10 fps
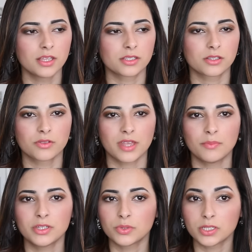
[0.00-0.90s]
So
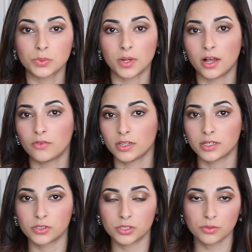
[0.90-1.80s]
then between 12
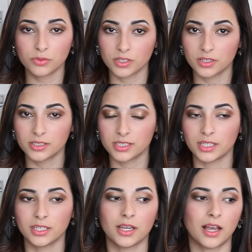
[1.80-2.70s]
and 2:30,